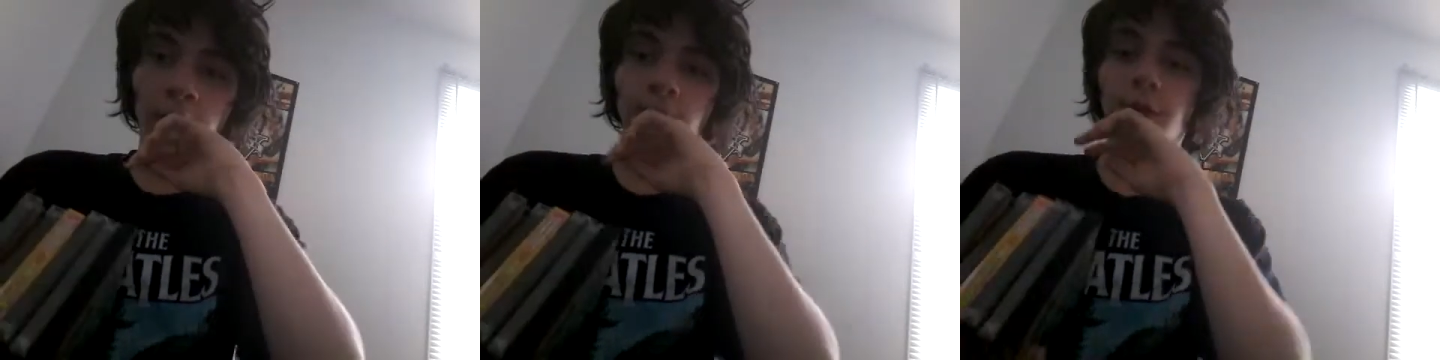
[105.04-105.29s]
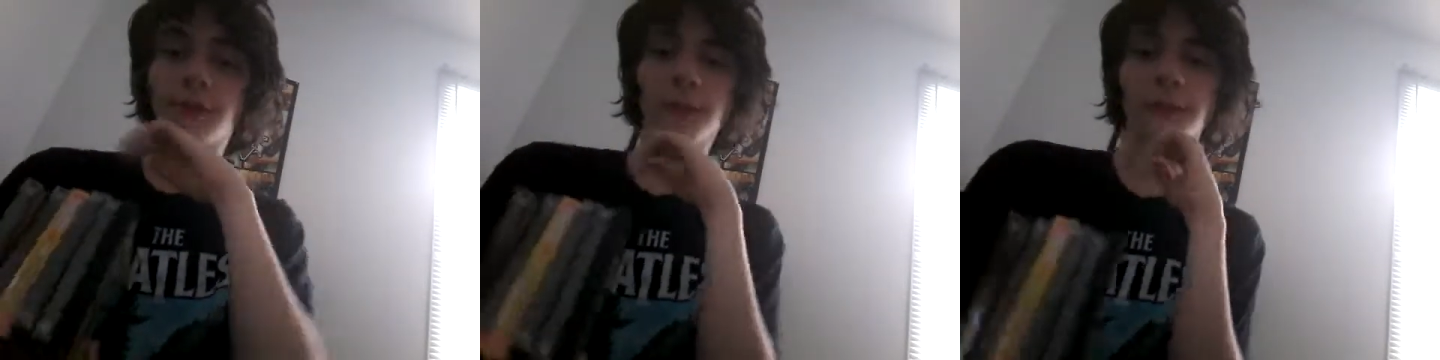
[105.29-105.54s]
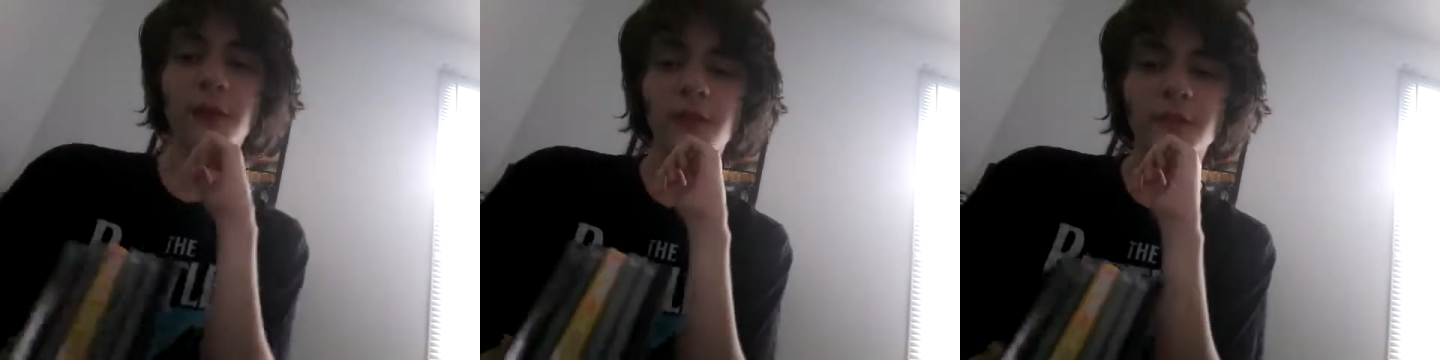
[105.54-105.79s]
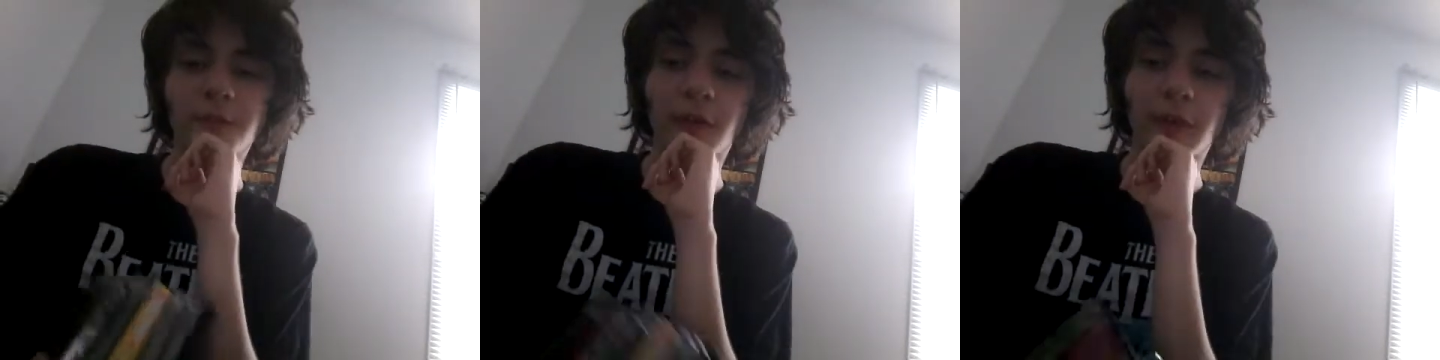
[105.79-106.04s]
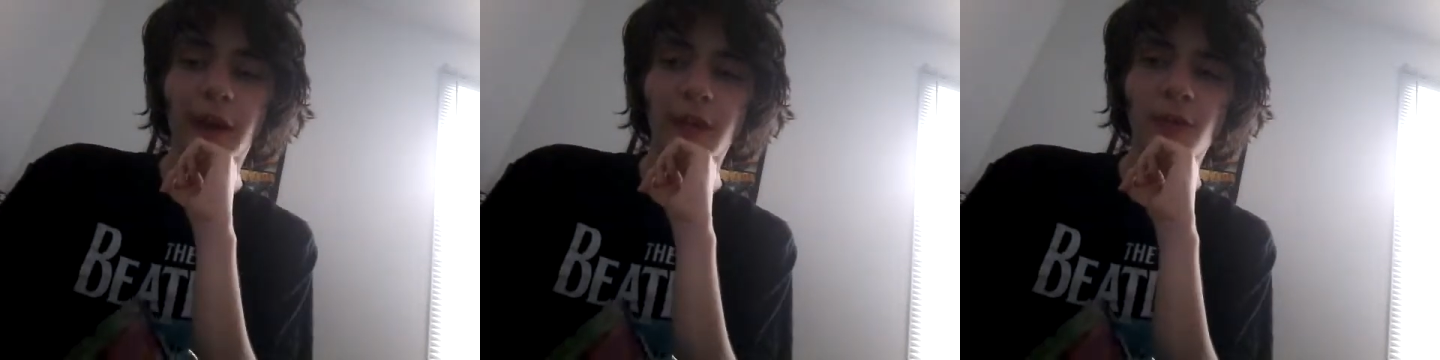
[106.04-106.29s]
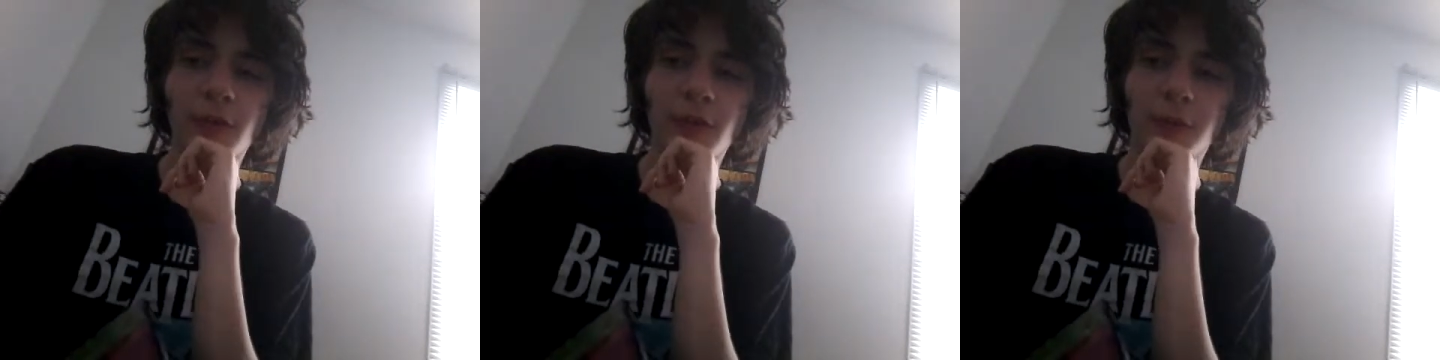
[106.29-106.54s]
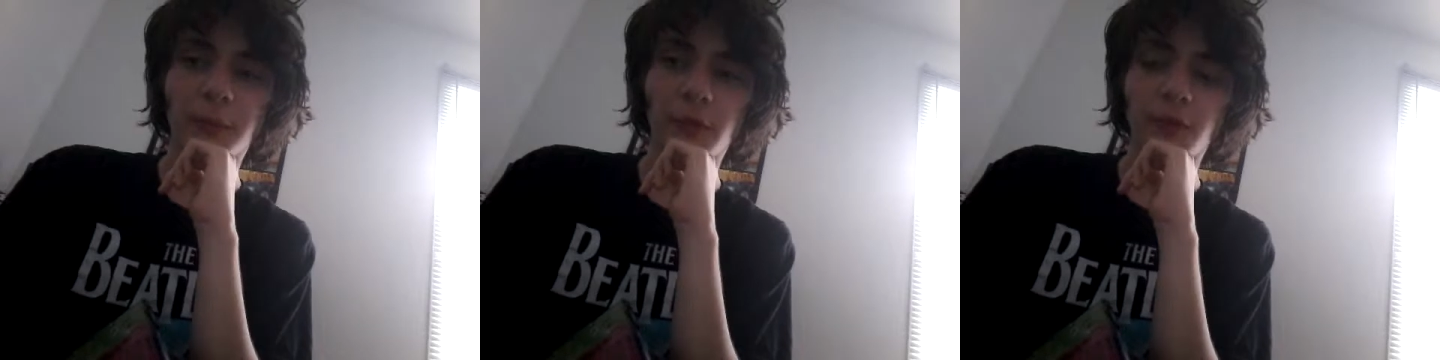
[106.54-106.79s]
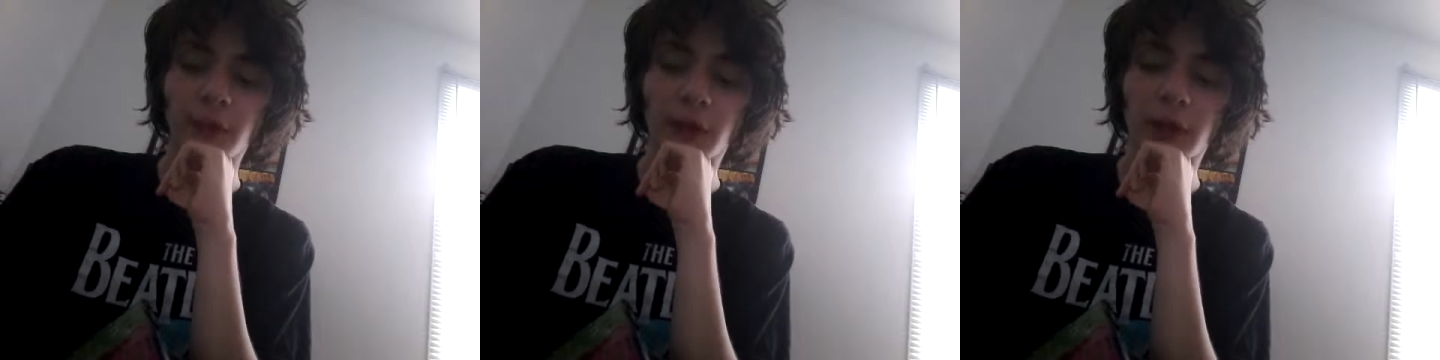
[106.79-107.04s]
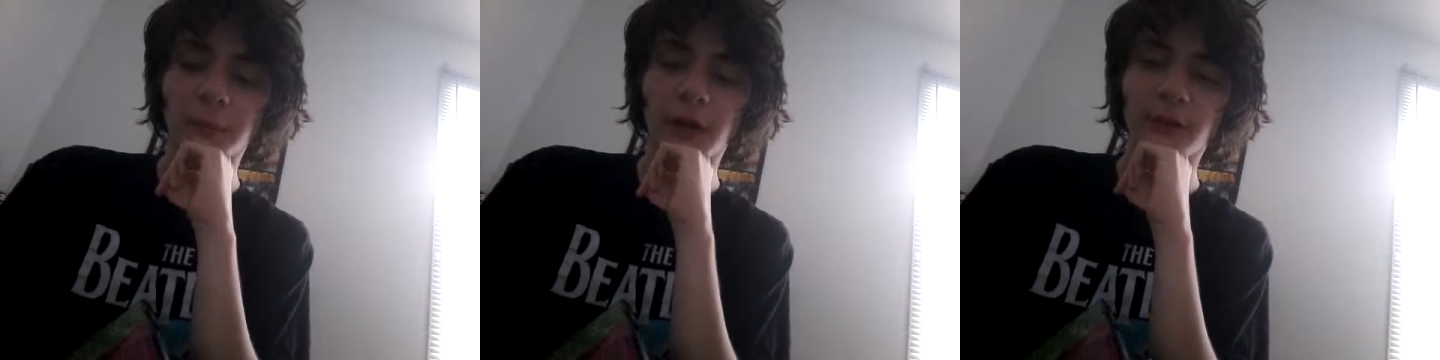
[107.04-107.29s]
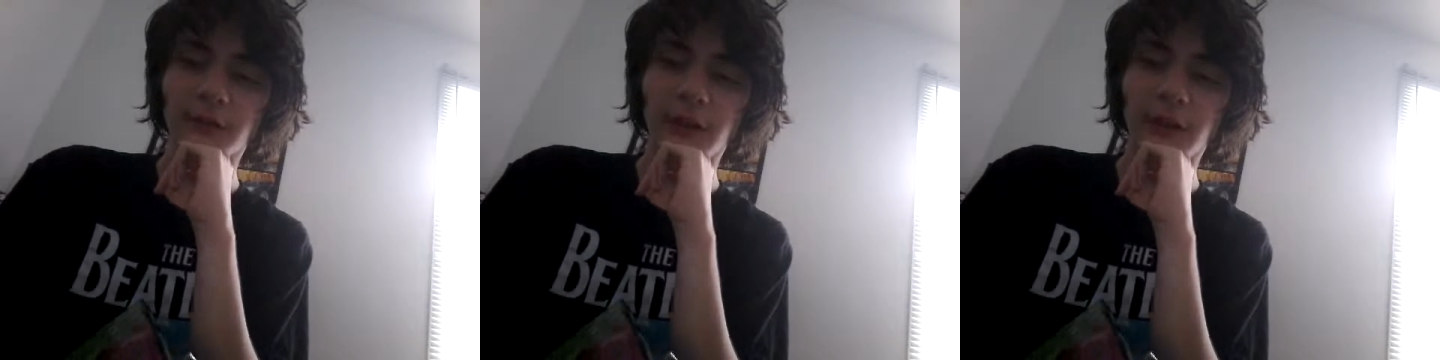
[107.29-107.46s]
For some reason, Full House was supposed to come off